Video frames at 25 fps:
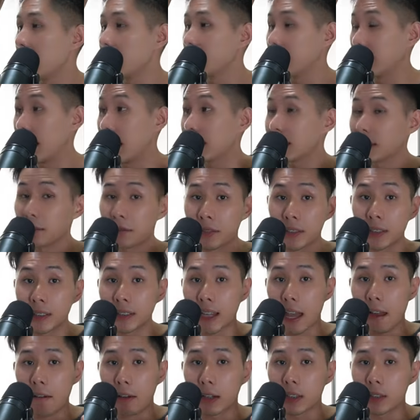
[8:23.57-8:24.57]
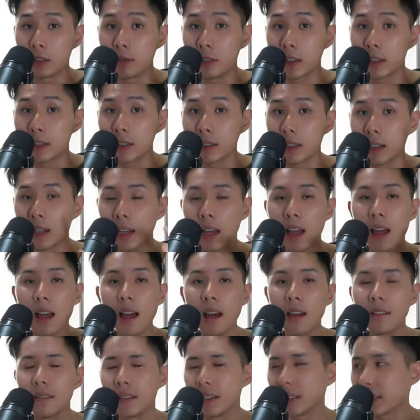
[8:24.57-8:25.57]
So that's the first characteristic.
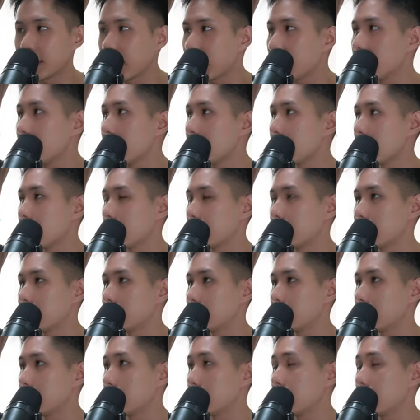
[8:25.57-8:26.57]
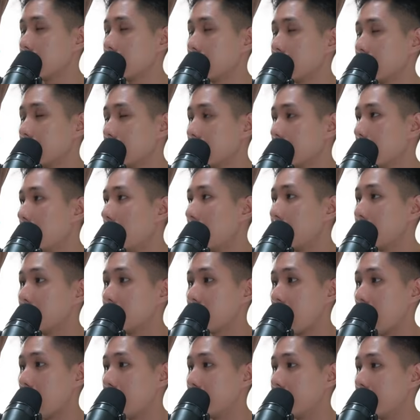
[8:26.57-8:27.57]
The second characteristic of a
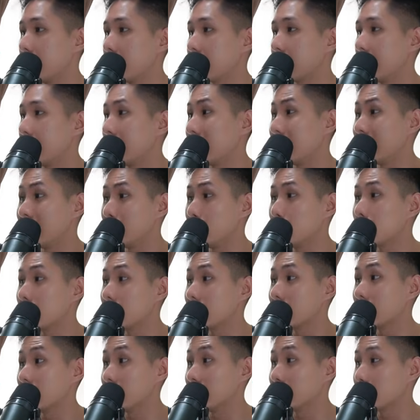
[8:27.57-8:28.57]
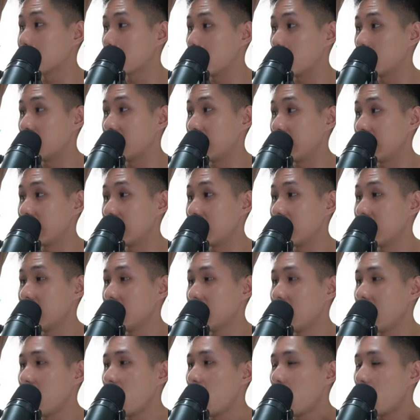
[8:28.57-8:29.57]
RAM is that it loses its stored data
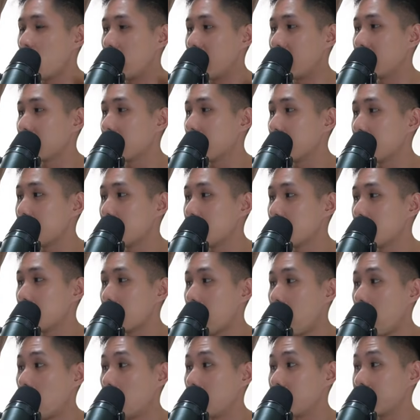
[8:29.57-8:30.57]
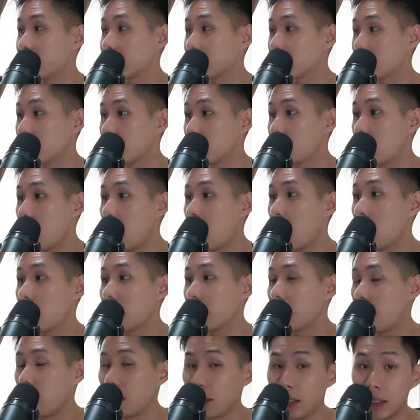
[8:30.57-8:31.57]
when the computer power is turned
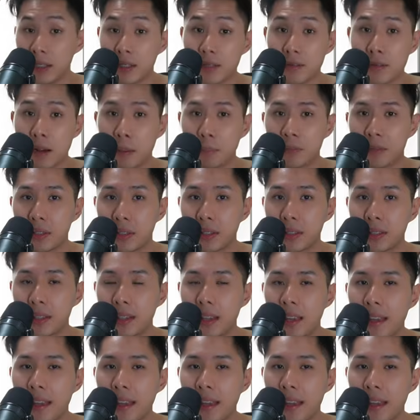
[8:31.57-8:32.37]
off or interrupted.